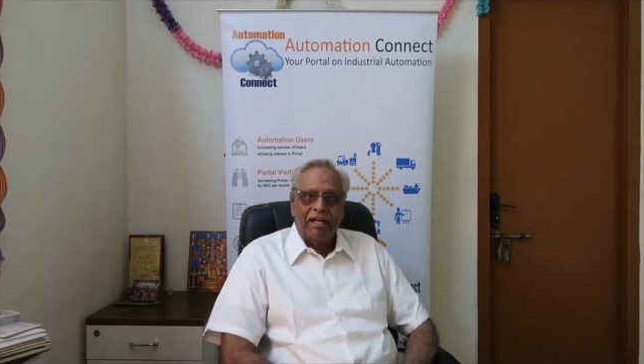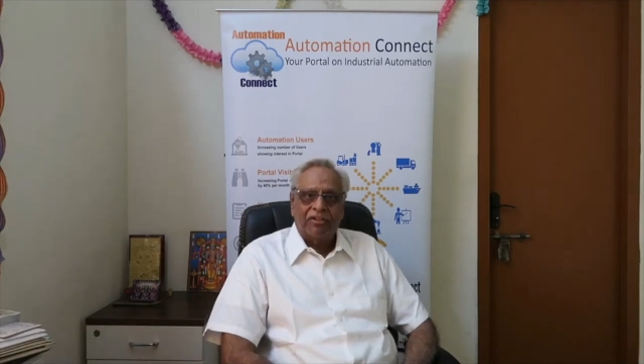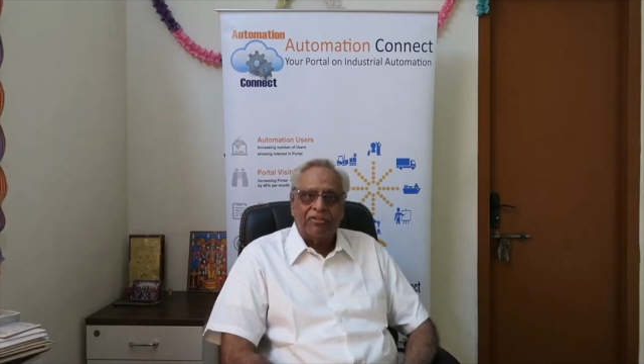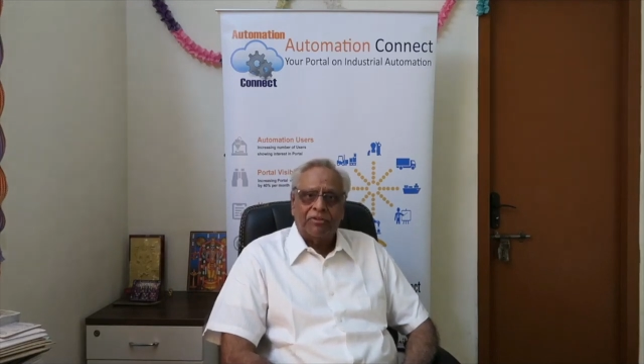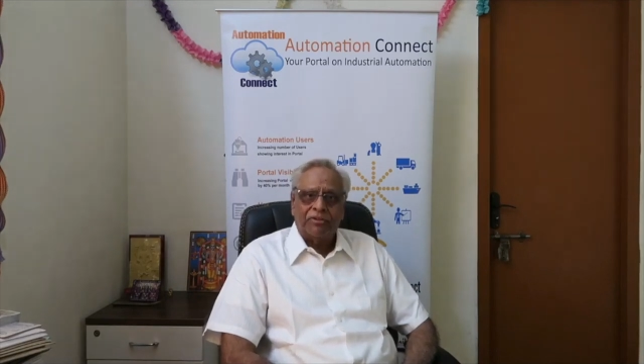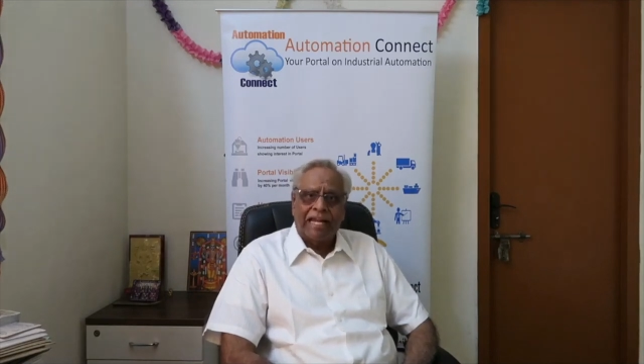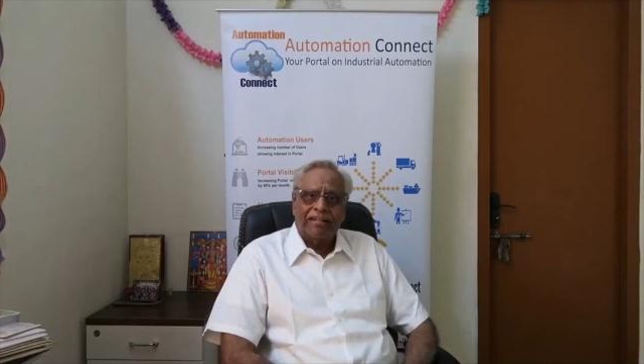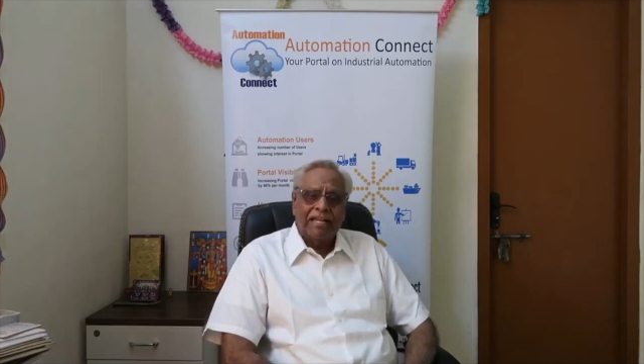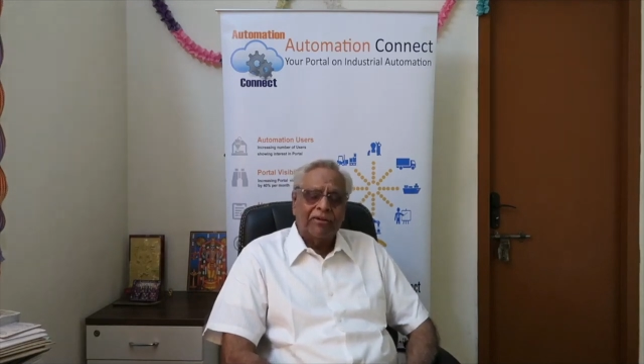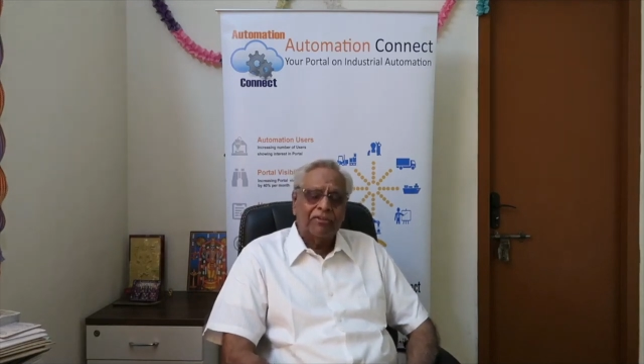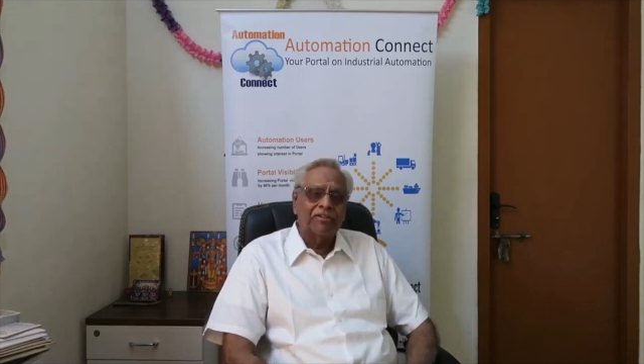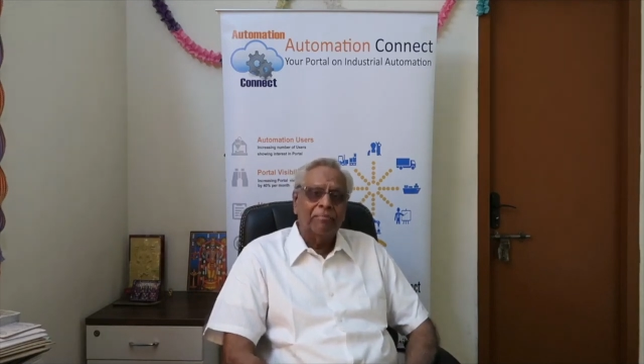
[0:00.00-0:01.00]
So
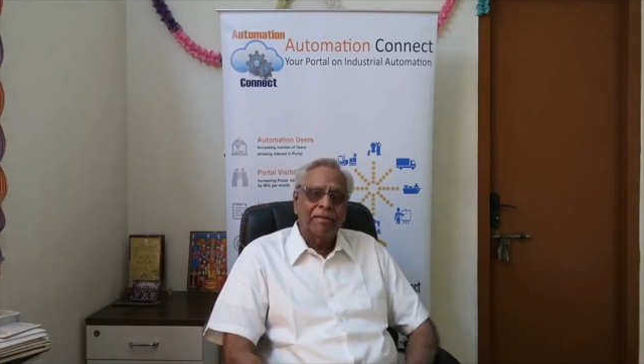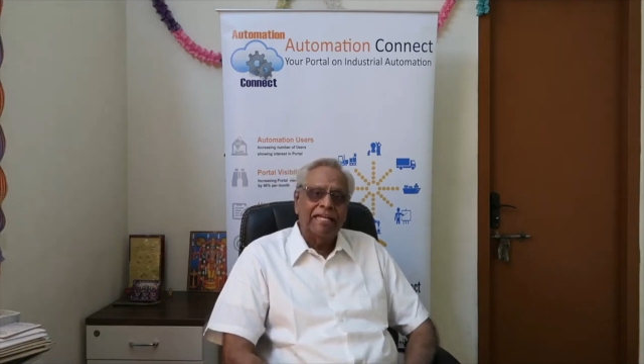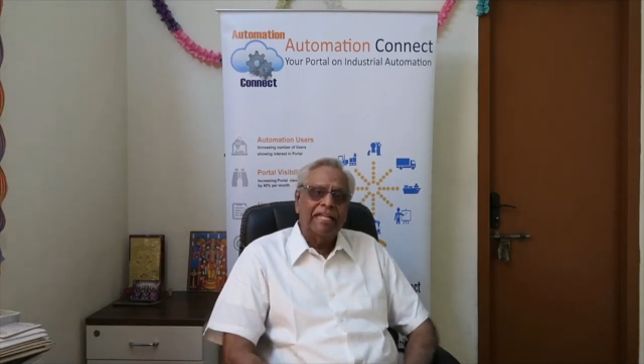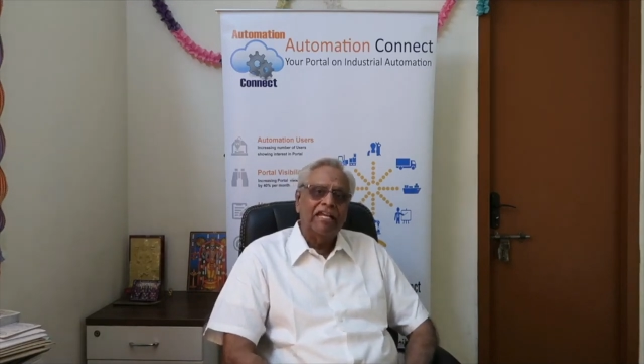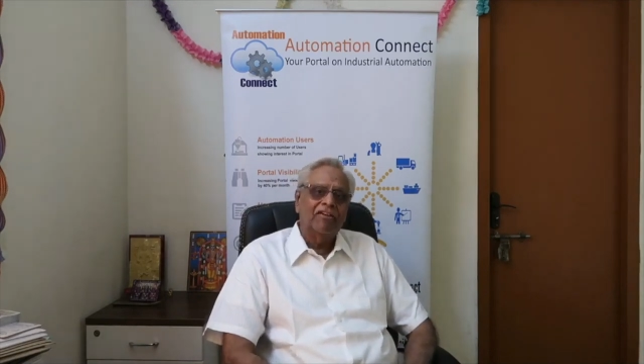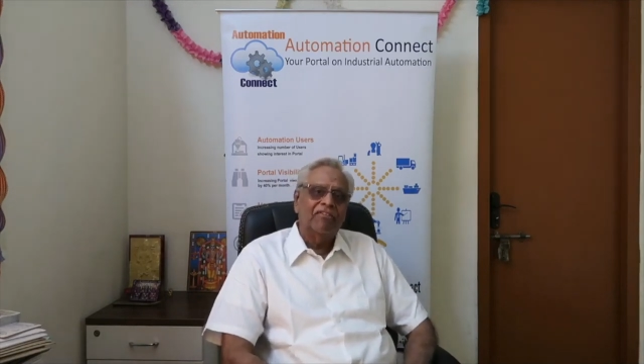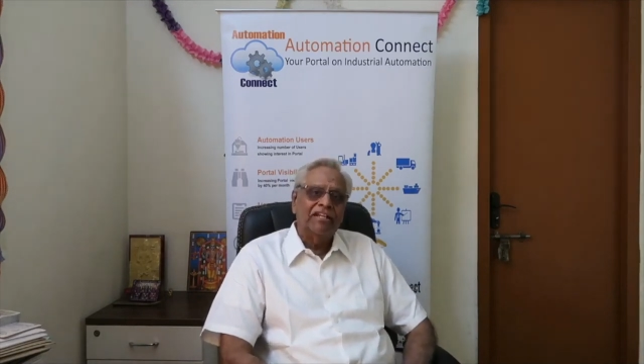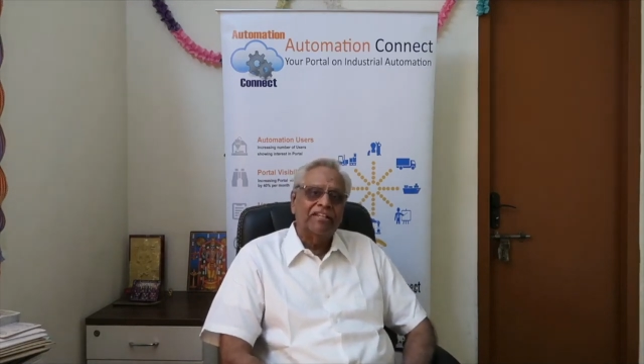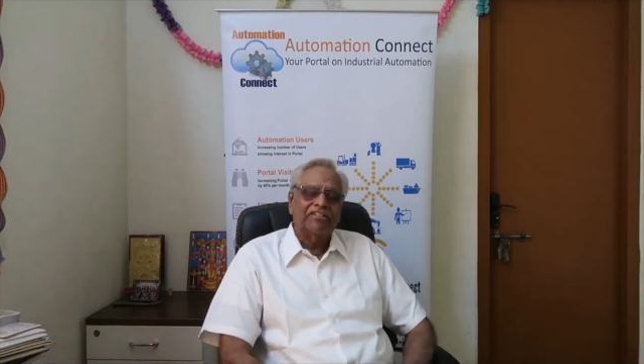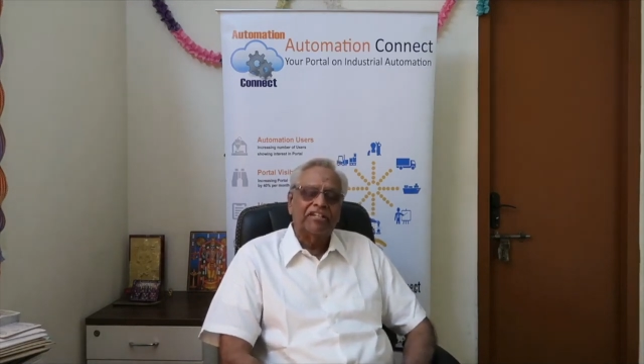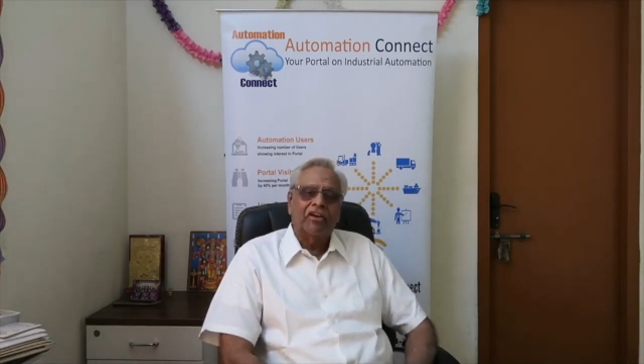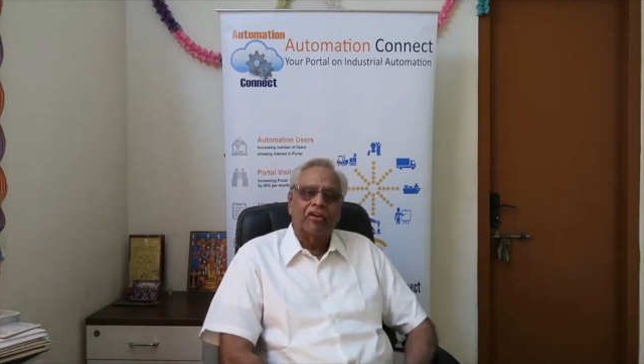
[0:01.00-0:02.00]
that was the beginning of
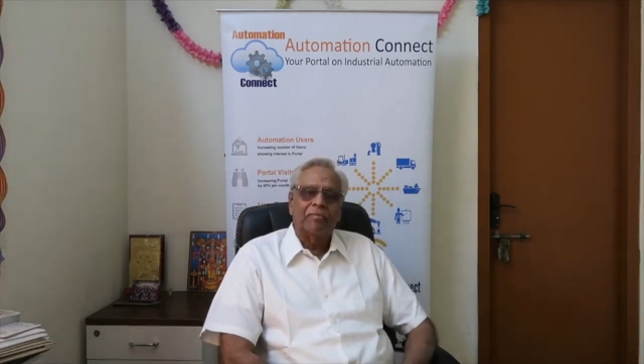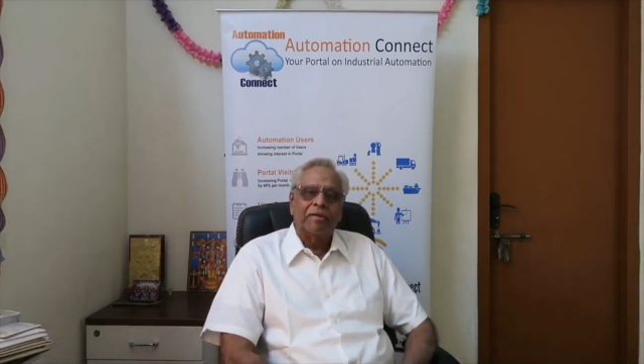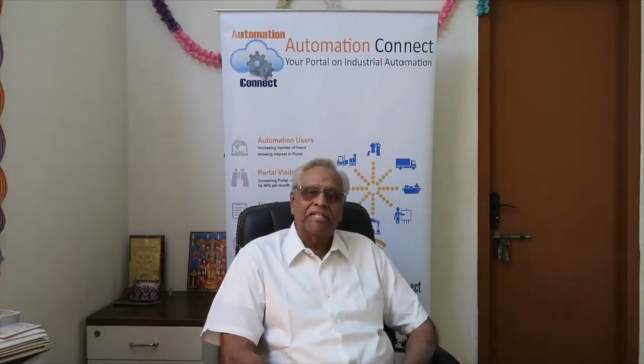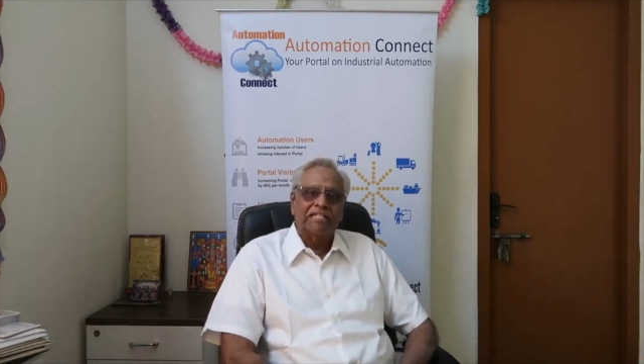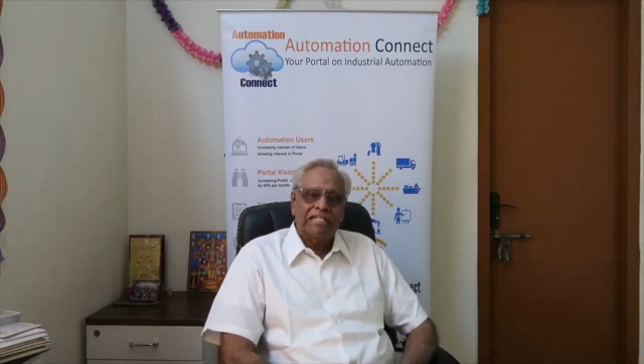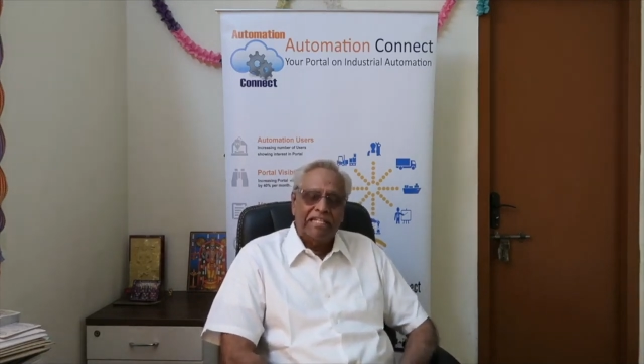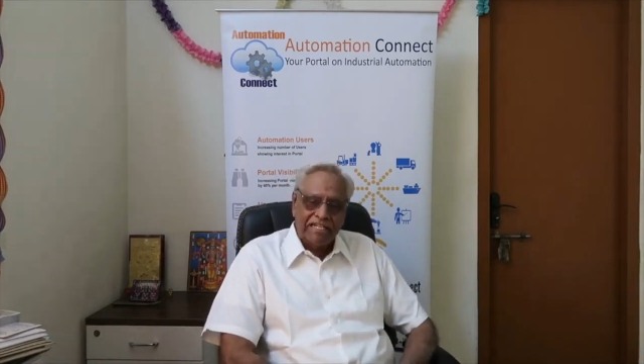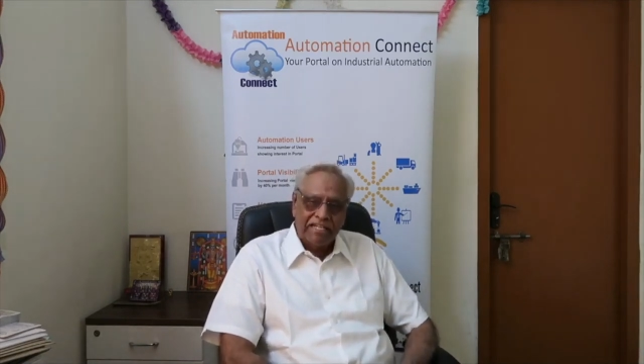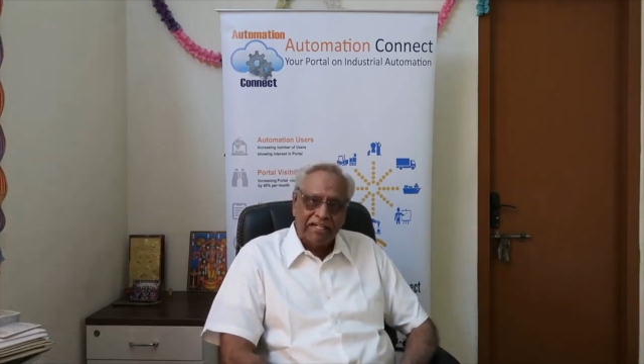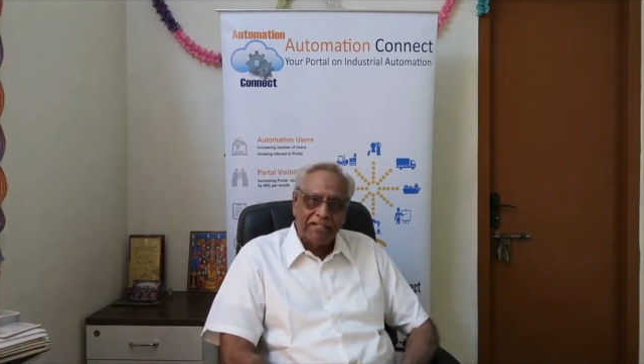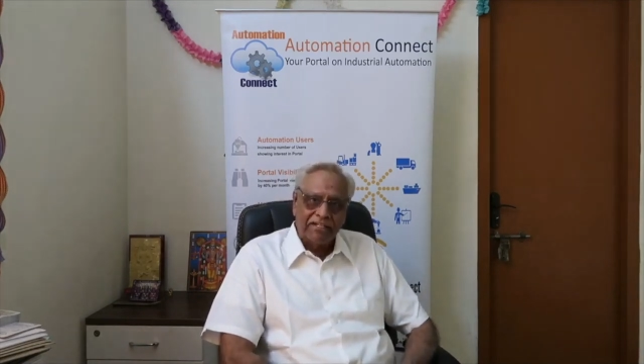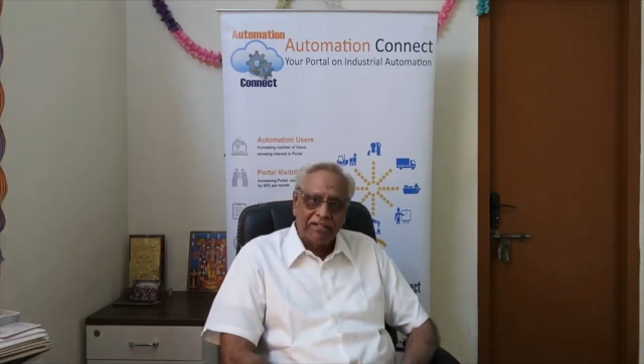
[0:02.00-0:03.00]
industrial automation in
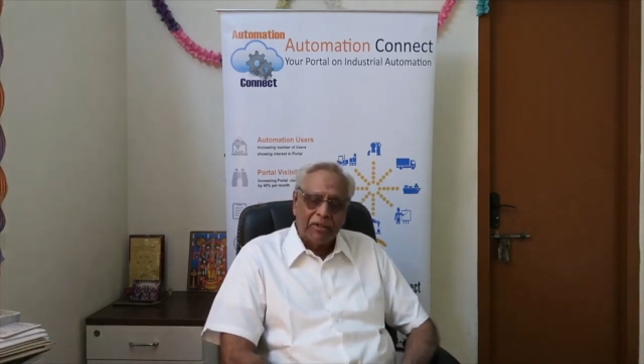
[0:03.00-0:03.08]
India,